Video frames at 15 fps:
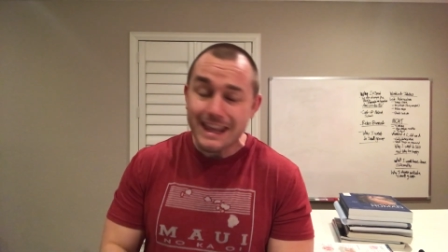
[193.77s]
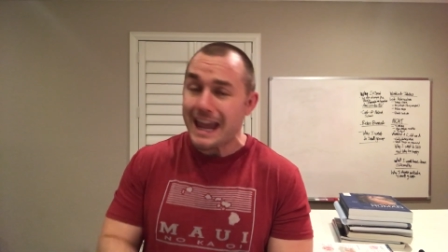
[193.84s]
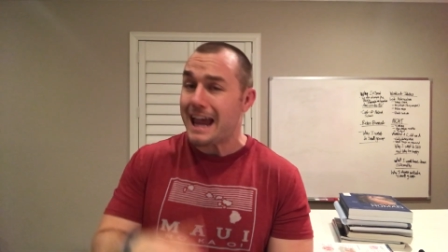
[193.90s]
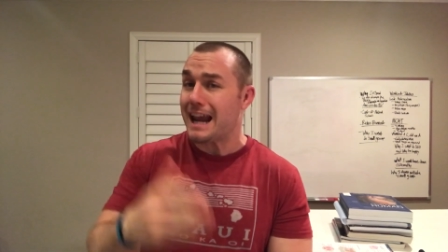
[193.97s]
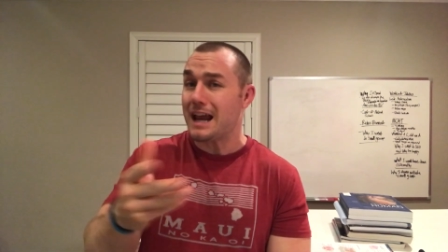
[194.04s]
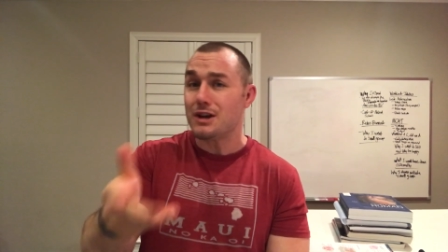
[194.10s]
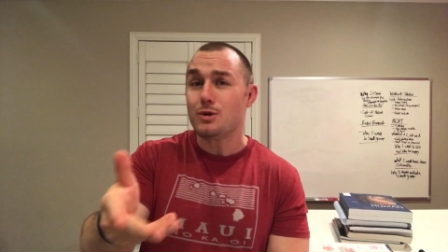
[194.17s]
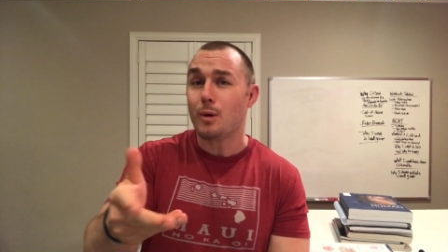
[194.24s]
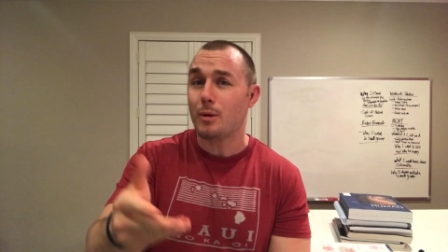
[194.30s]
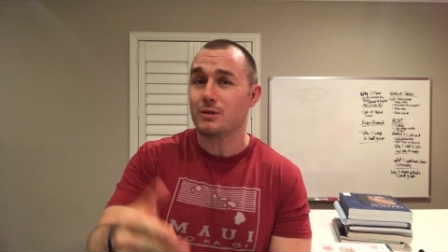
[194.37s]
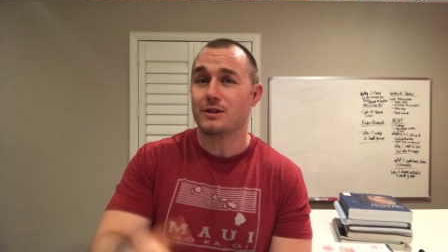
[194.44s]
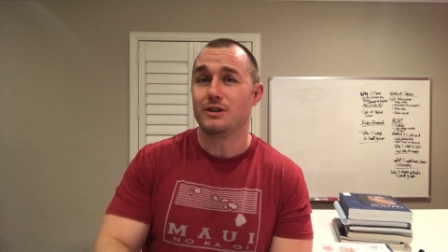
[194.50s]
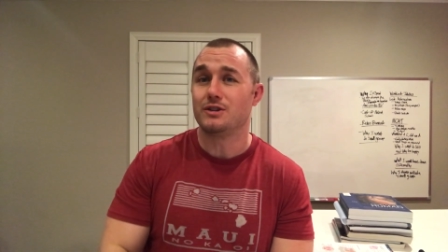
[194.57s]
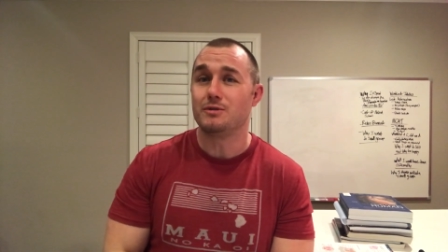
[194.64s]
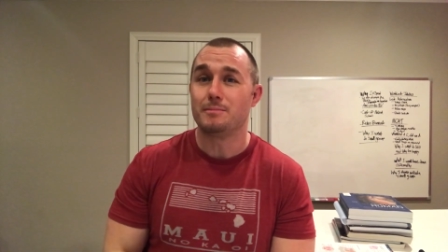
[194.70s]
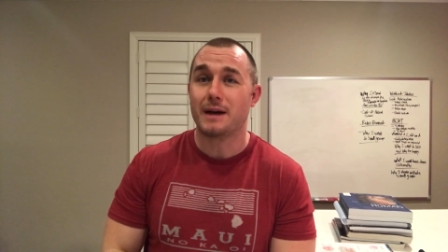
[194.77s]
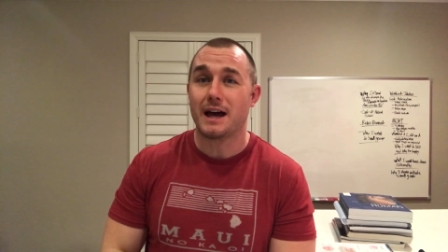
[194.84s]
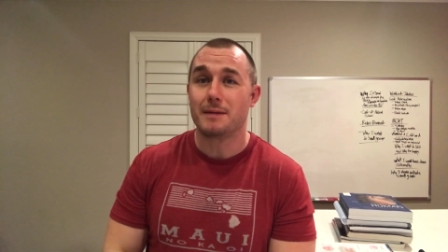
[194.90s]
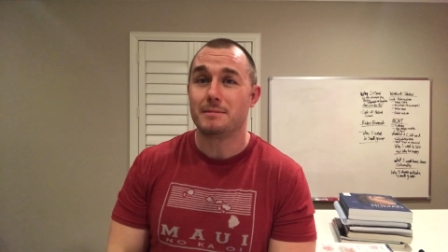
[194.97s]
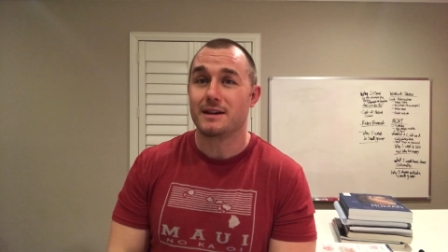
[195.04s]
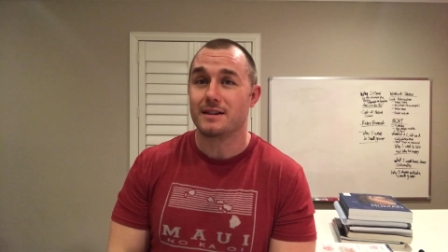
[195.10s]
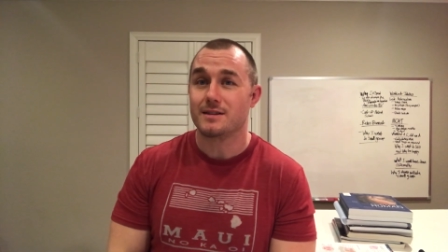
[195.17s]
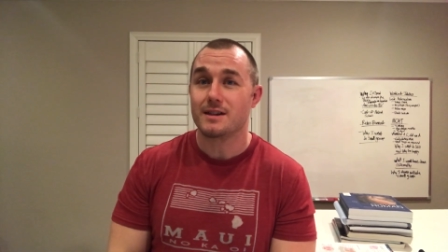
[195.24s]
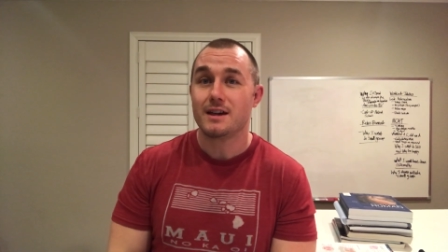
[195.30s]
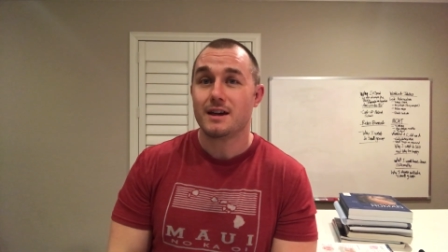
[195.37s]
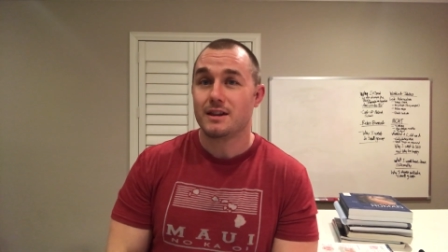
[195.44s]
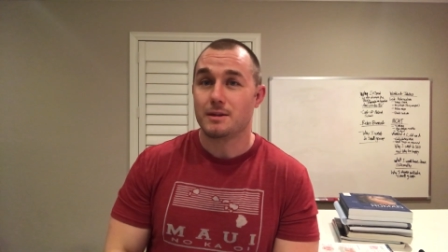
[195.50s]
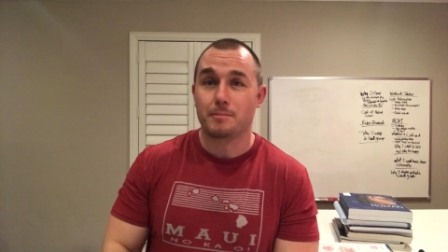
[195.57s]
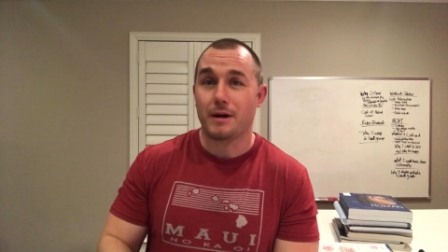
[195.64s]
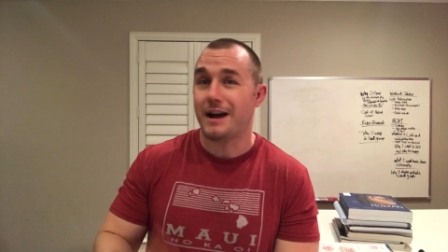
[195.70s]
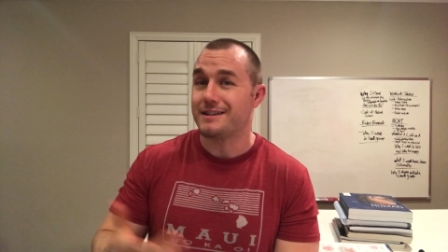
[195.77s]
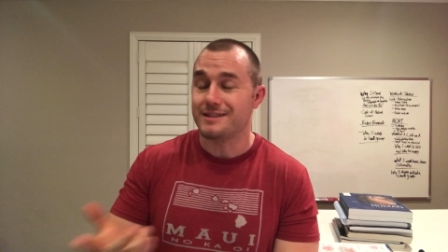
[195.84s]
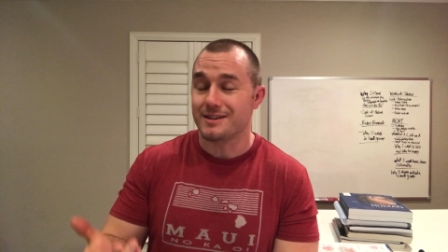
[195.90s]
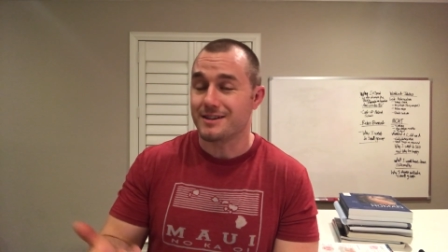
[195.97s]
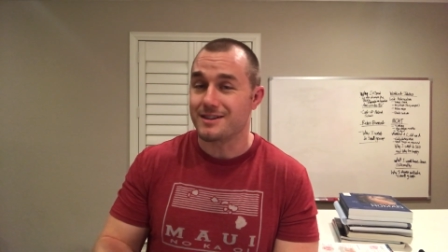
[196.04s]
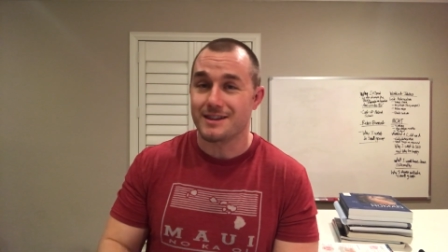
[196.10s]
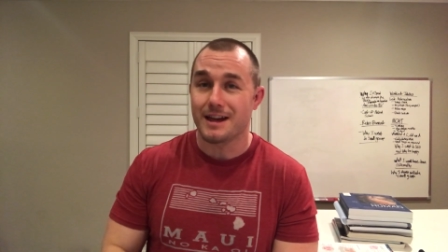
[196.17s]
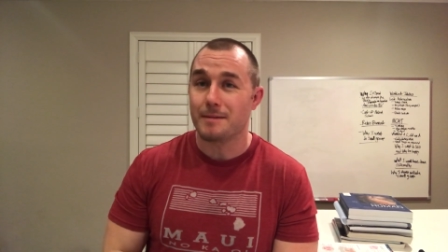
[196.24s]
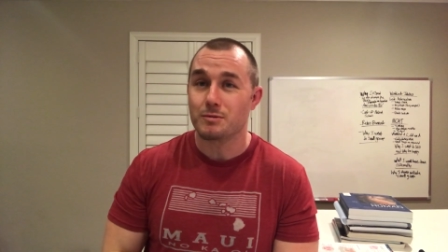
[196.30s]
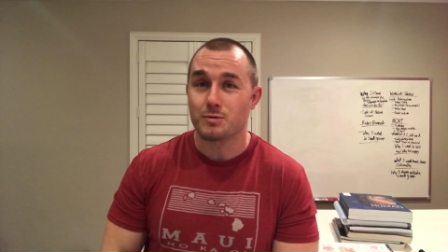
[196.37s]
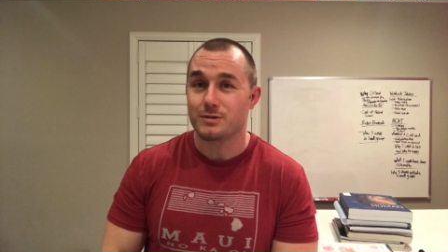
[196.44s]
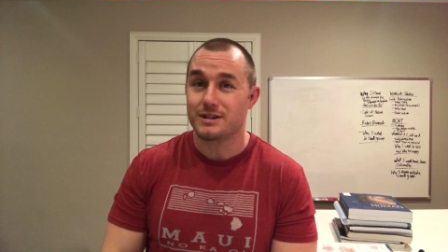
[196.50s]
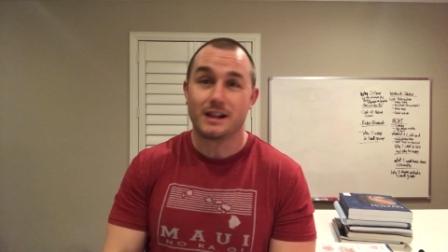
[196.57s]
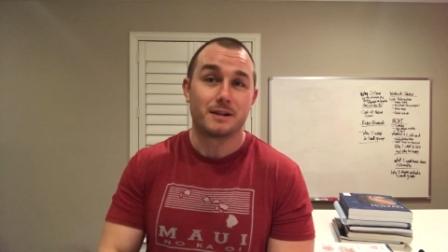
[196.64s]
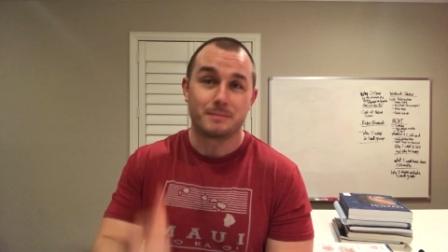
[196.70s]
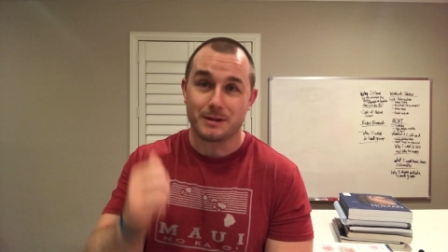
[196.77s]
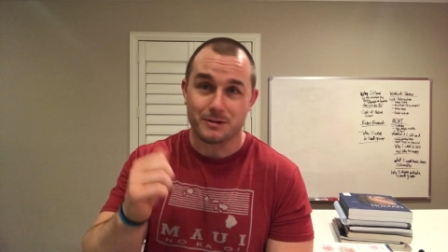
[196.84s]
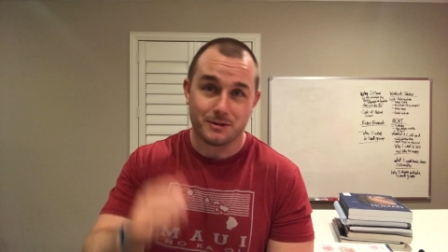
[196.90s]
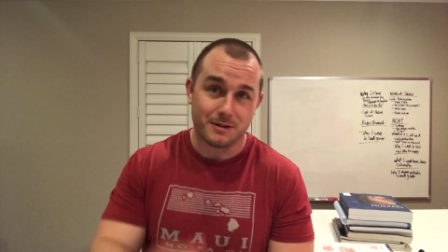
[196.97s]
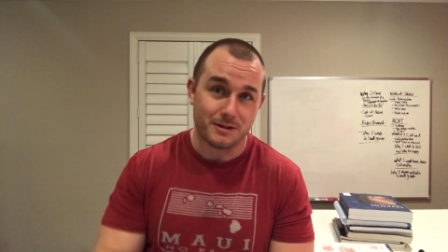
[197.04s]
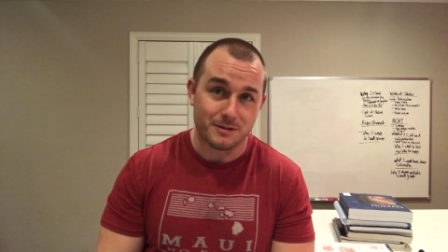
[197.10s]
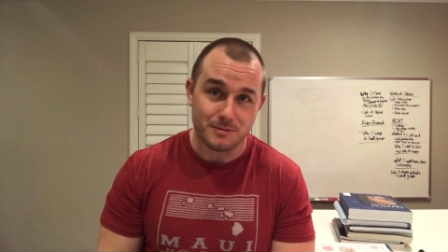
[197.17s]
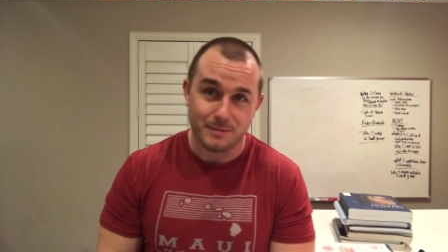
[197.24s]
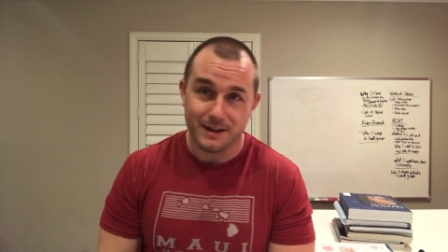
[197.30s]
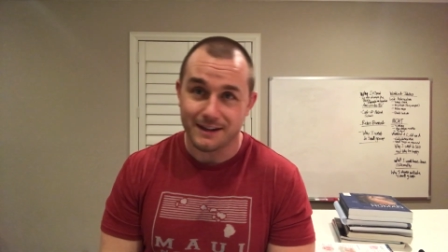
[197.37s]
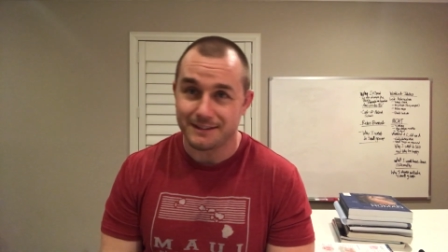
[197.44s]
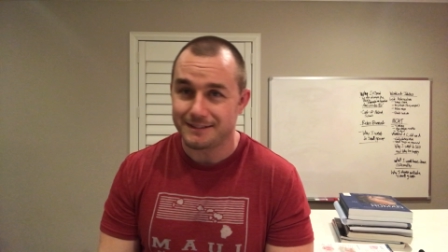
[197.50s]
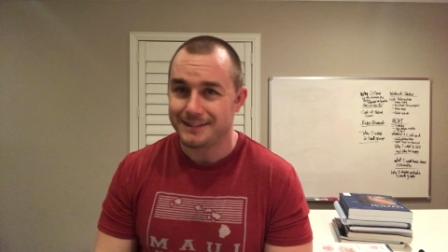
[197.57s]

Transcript: And I knew I was gonna do bad because the practice exams were telling me I was gonna do bad.